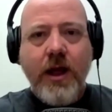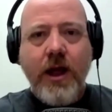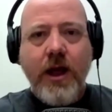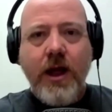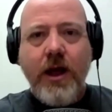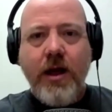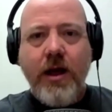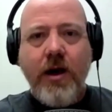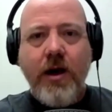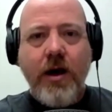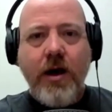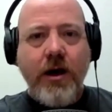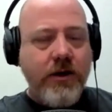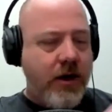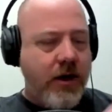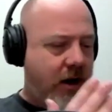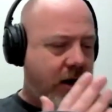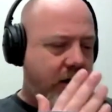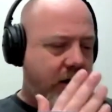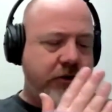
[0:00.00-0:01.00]
uh,
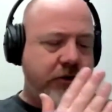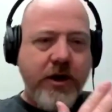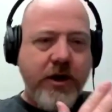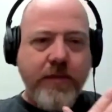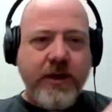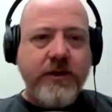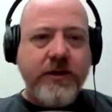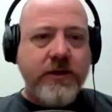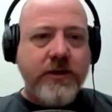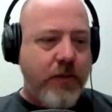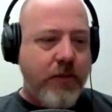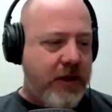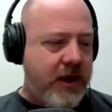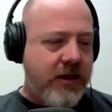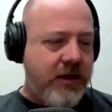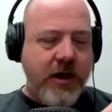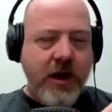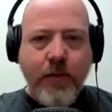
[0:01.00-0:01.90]
our our dream is to be the